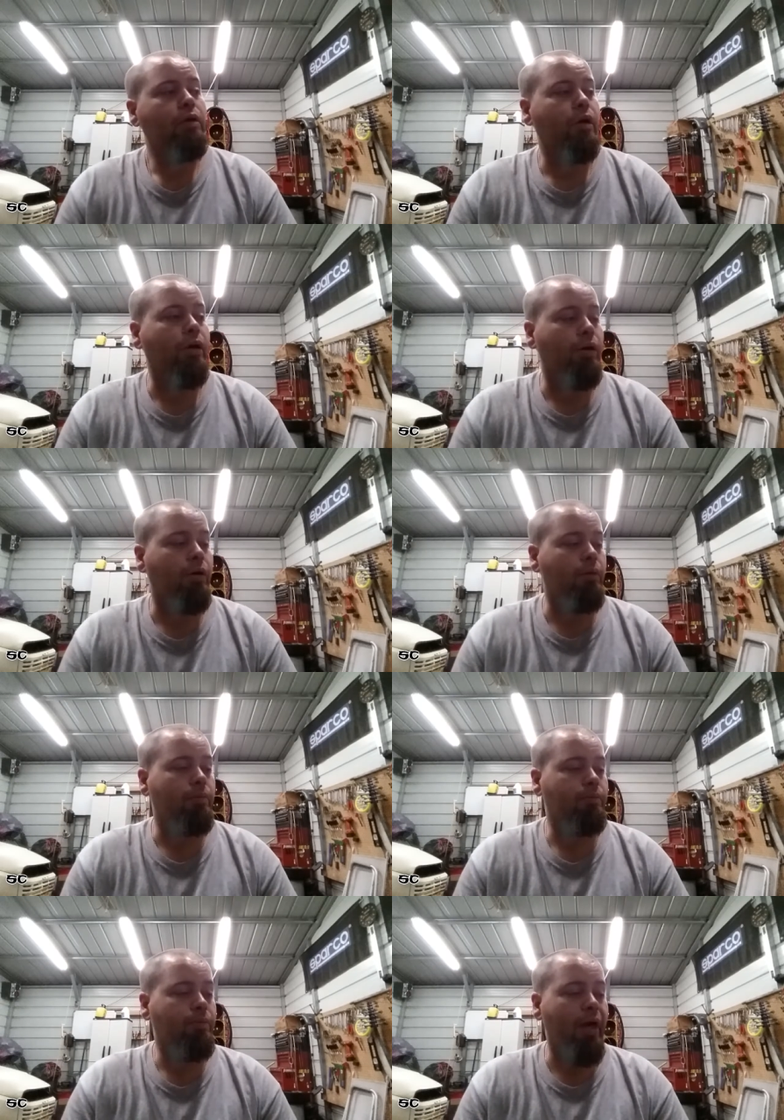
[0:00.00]

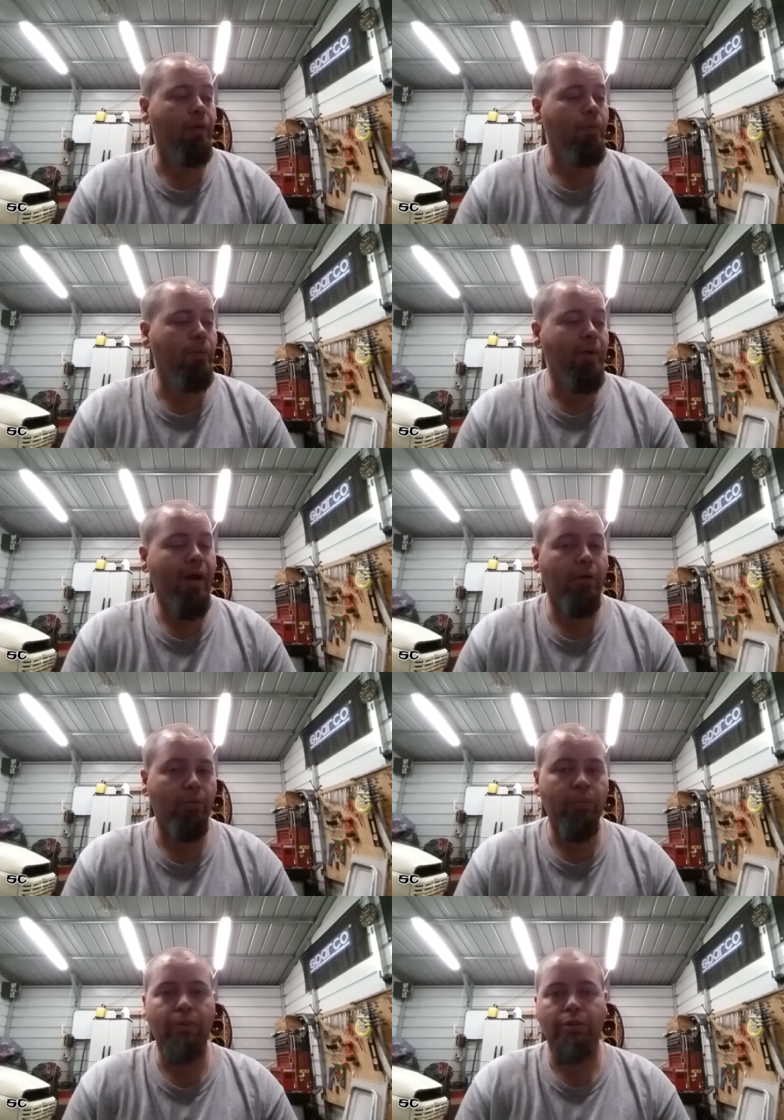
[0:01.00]
Um, I don't want to buy no
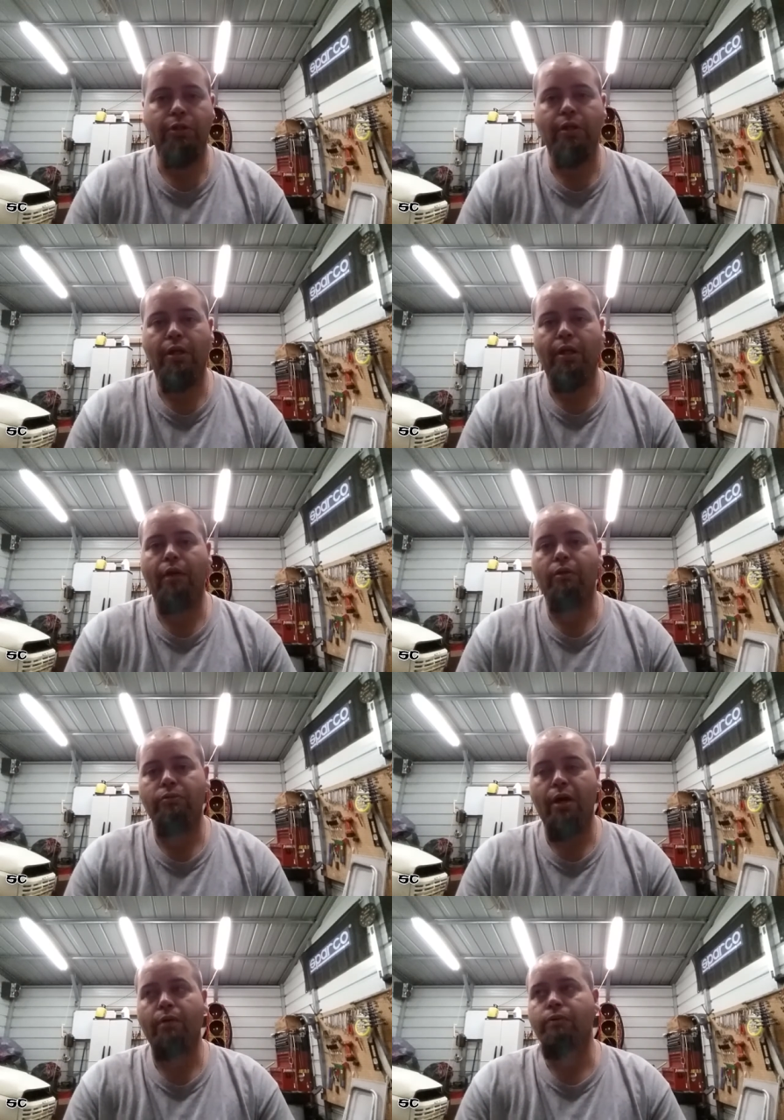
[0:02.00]
bullshit that ain't got no
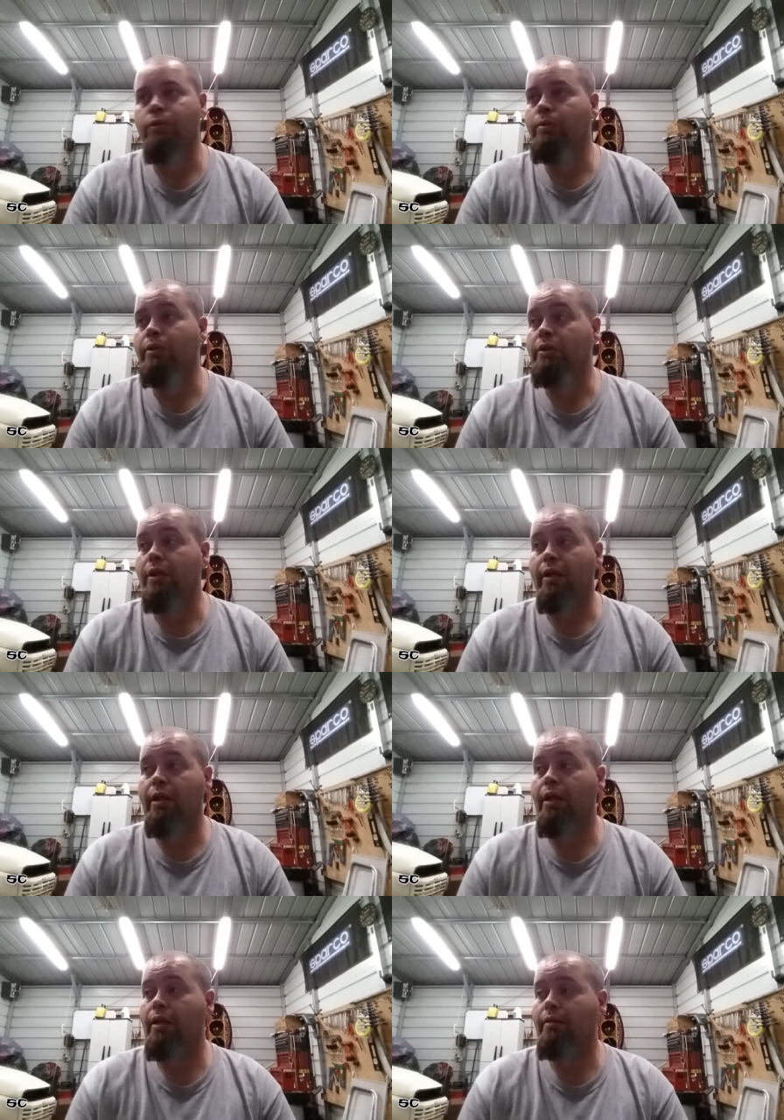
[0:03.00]
title to it because then I
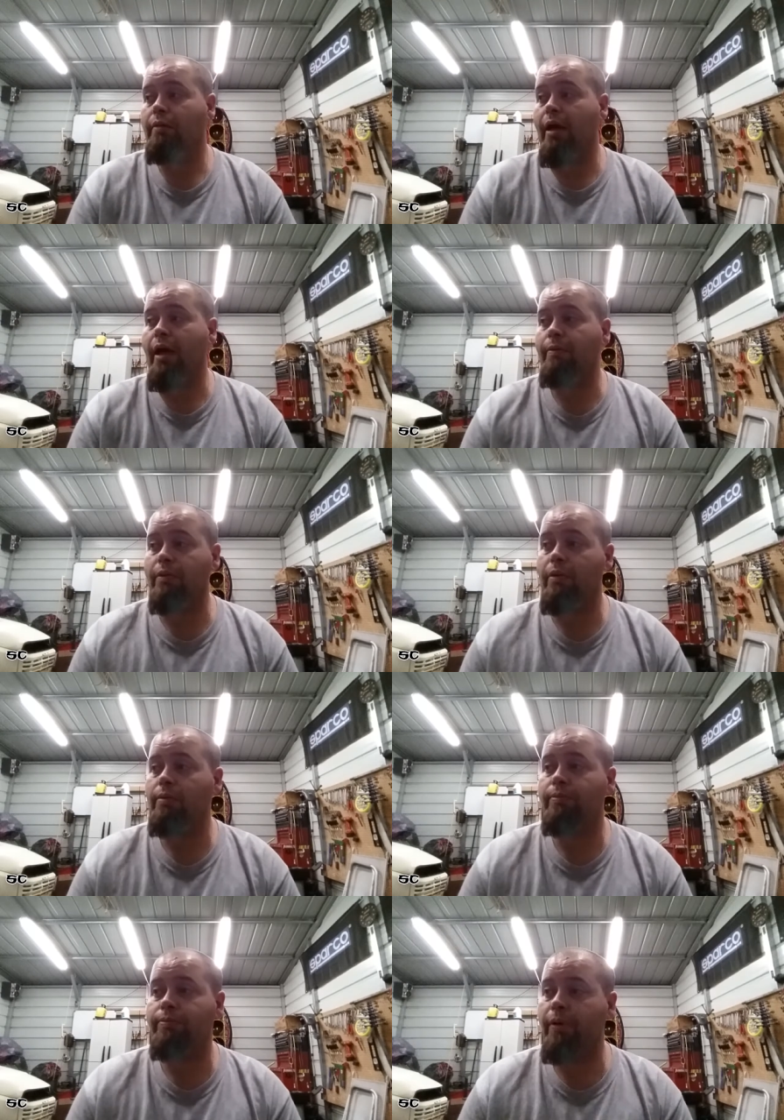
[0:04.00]
can't, I have to
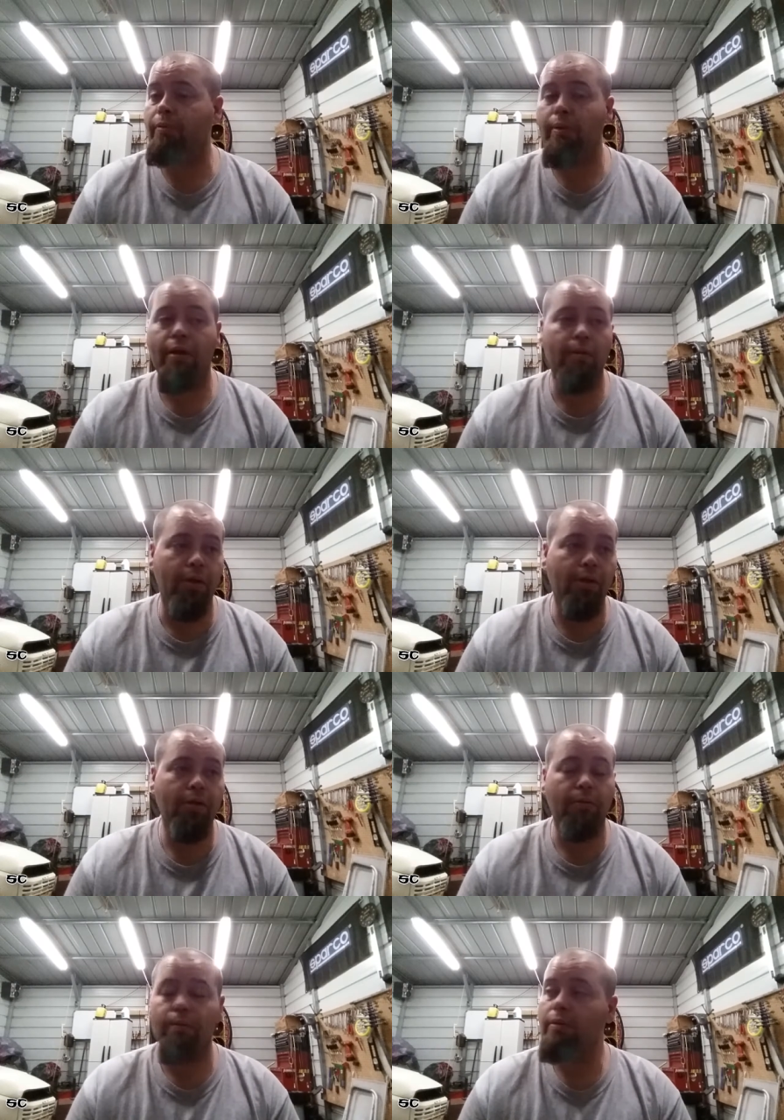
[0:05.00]
go fuck around
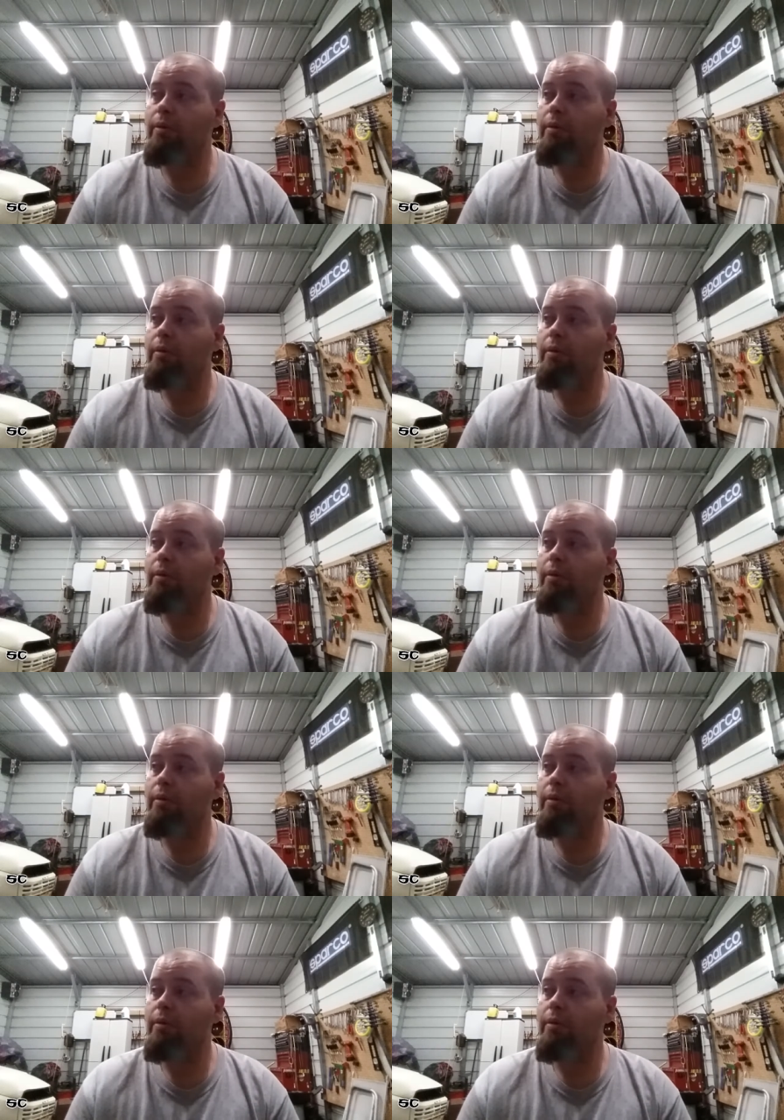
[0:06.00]
here and